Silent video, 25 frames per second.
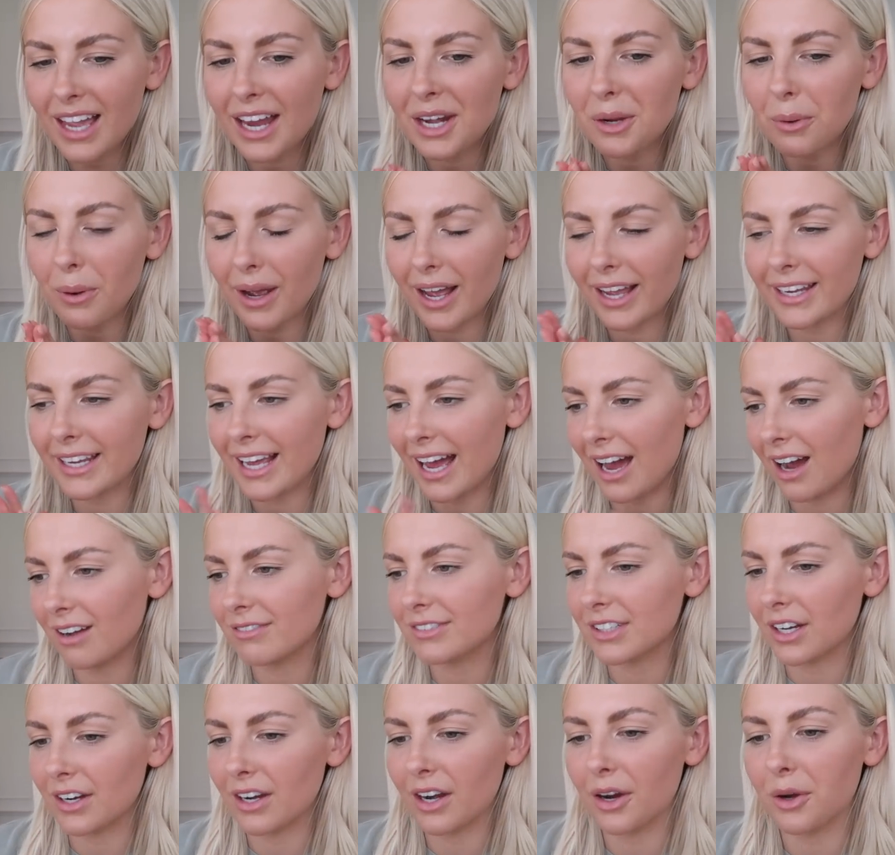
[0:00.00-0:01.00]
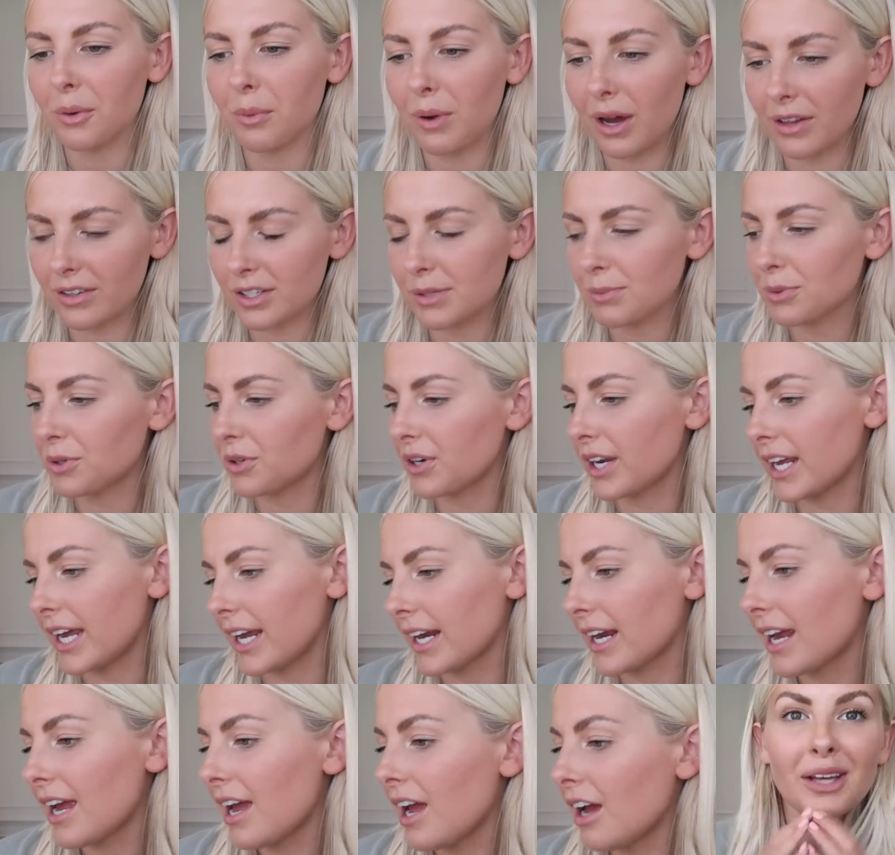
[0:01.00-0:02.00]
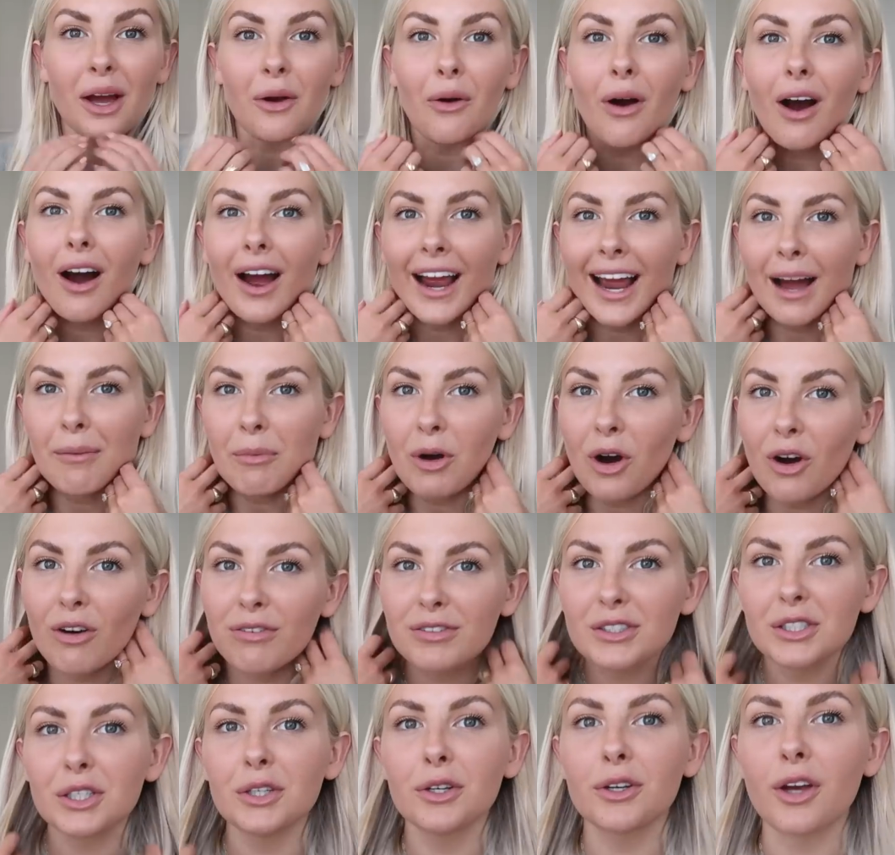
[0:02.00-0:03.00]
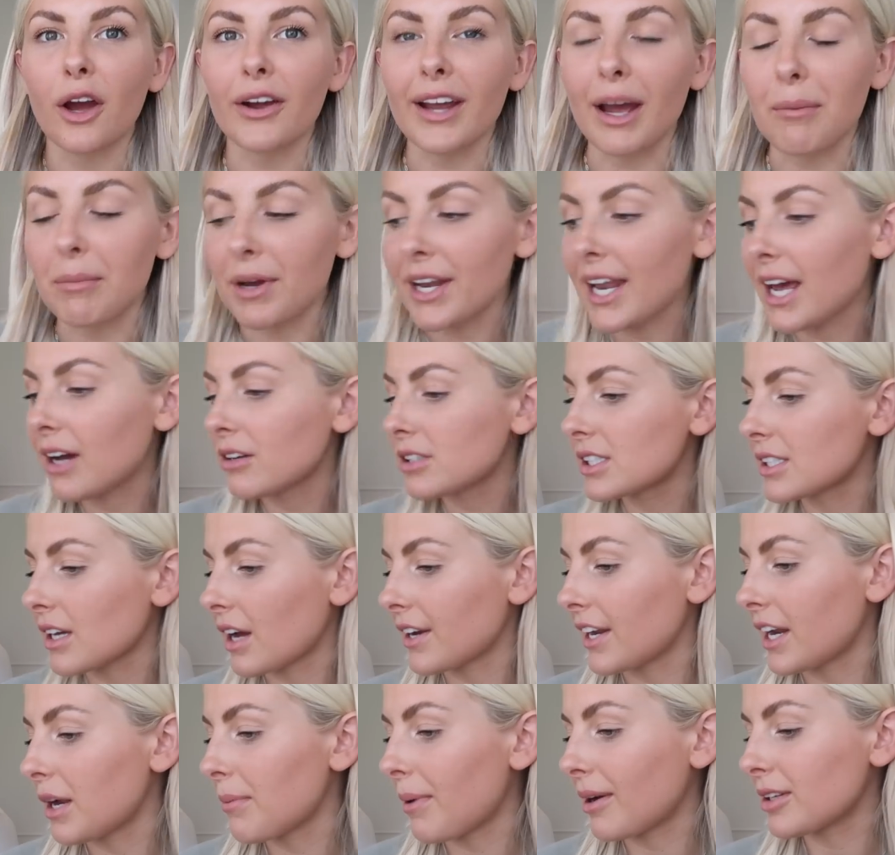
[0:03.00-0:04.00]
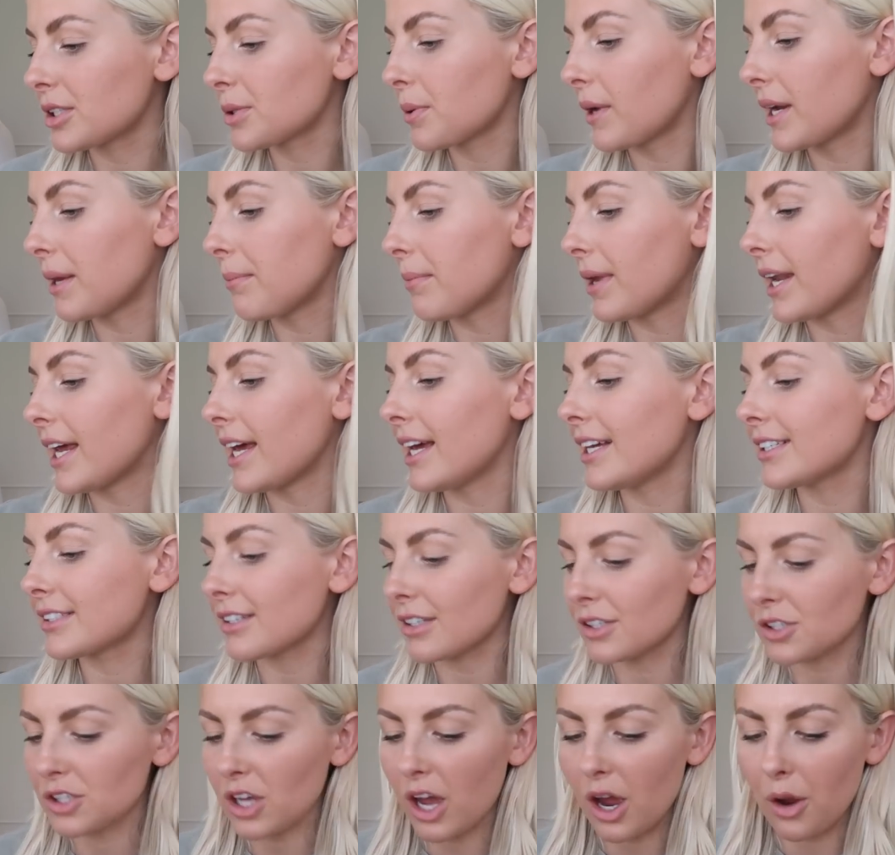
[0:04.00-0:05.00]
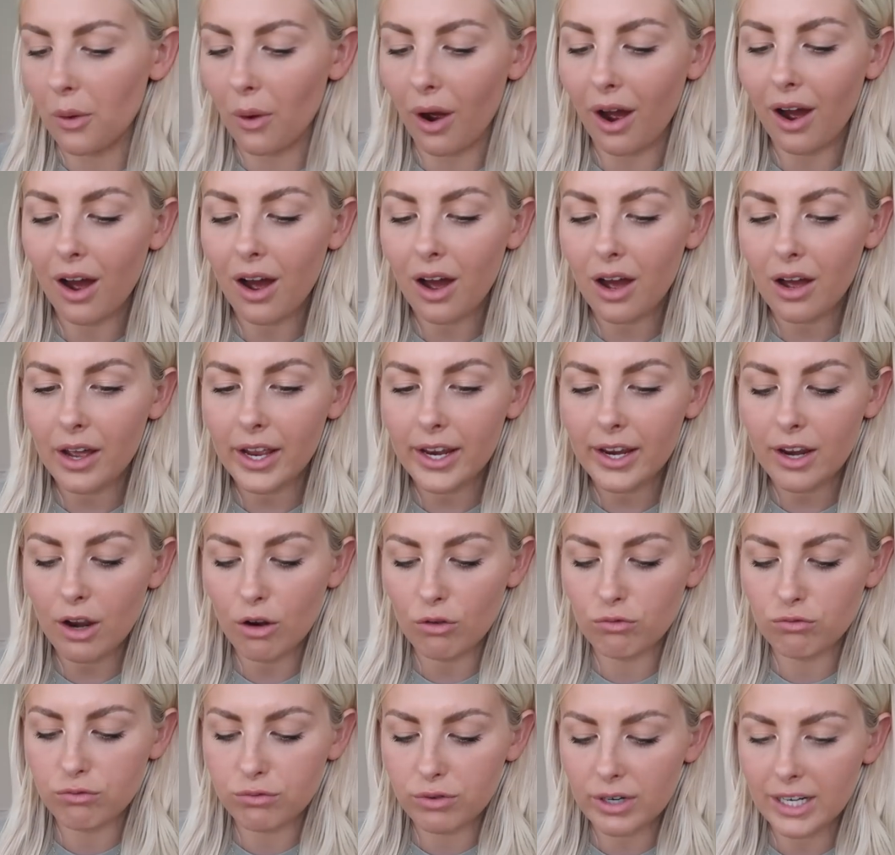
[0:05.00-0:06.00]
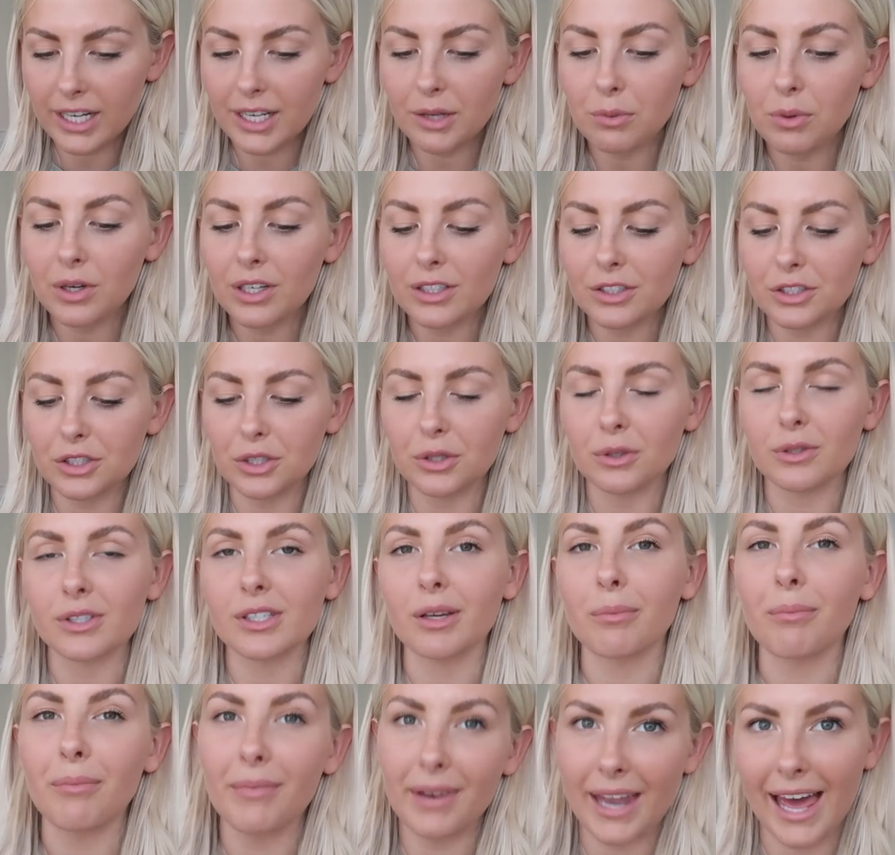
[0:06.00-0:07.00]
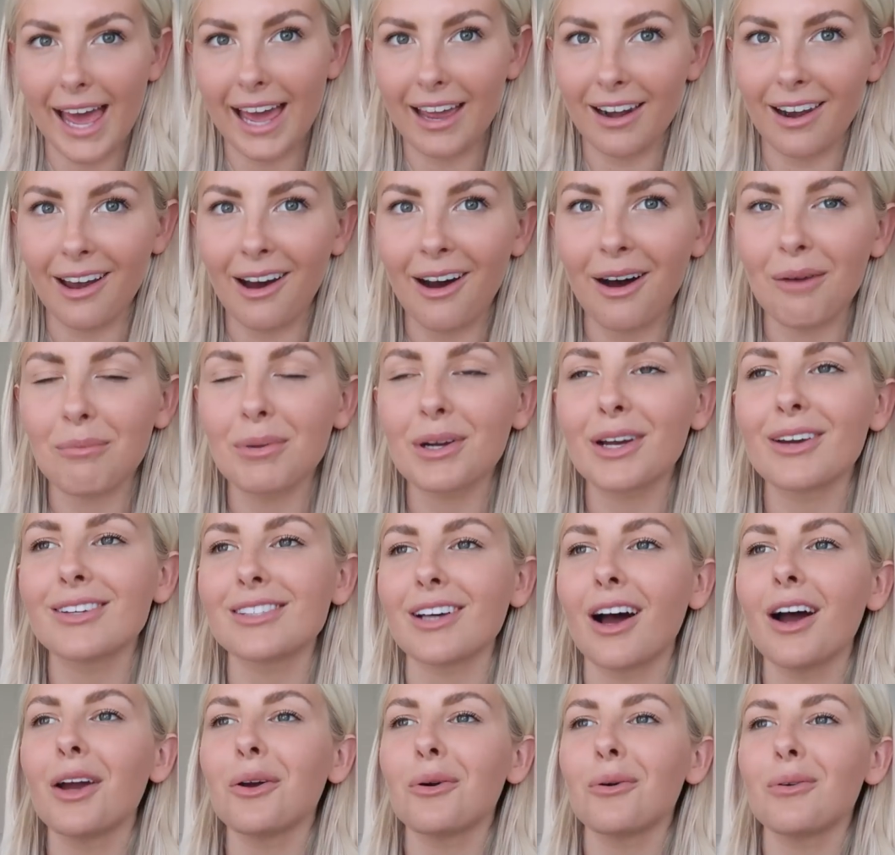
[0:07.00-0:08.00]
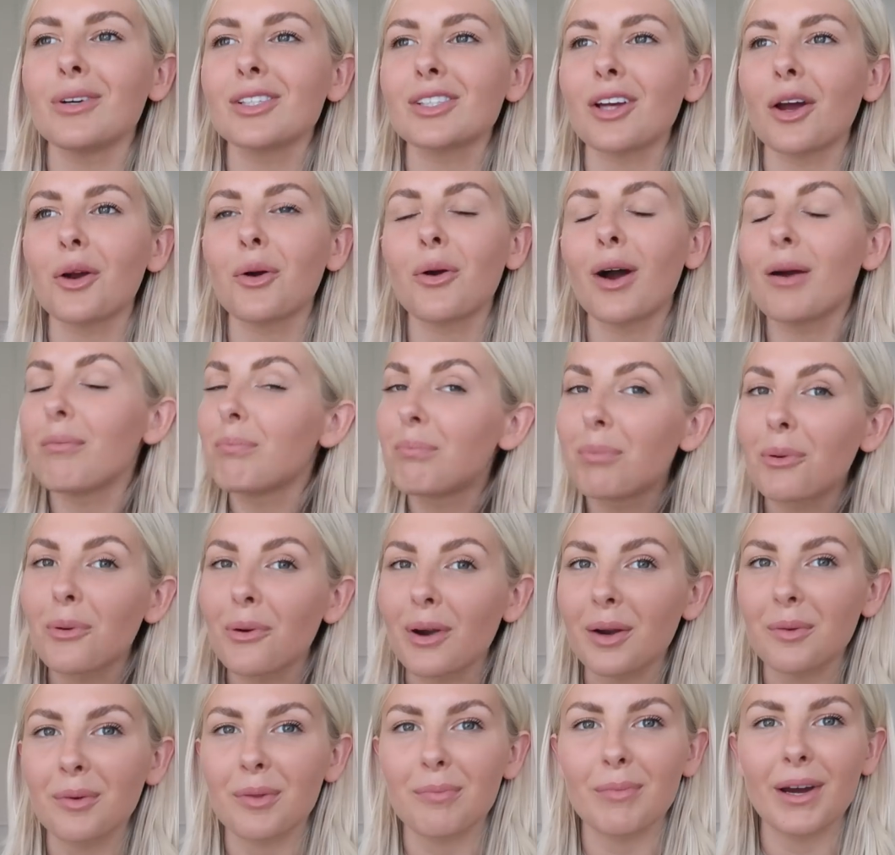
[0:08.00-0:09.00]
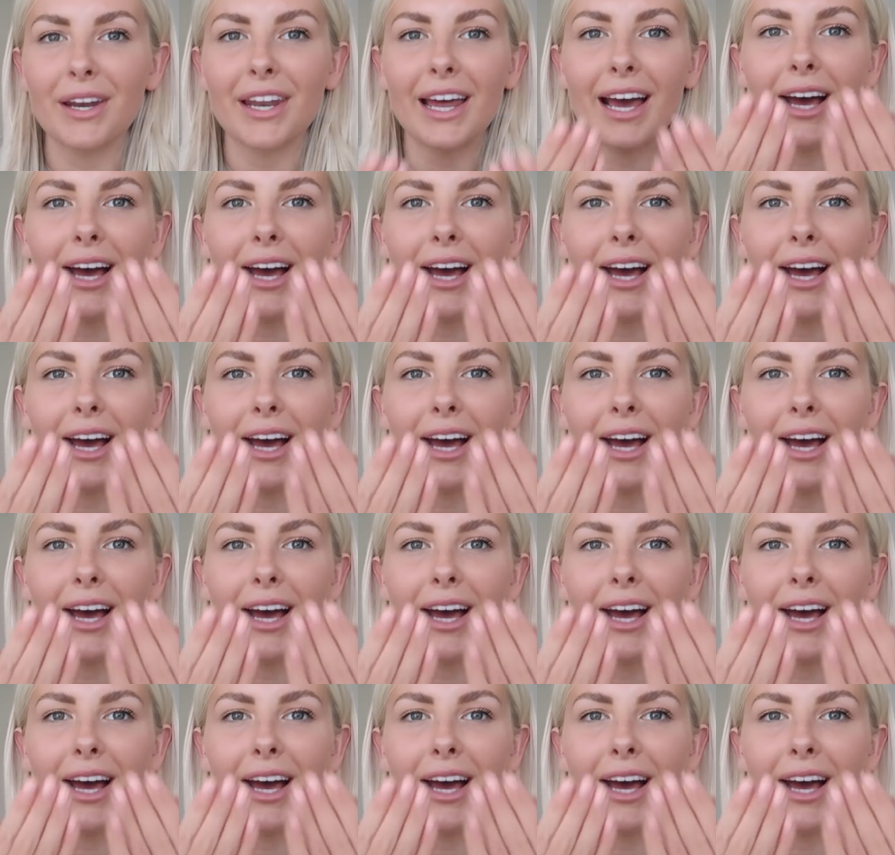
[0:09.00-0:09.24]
anyway, yeah, I've done a load of work this morning. So I am off to go get my nails done in about 20 minutes. So I really want to do some nail art because I always go quite boring with my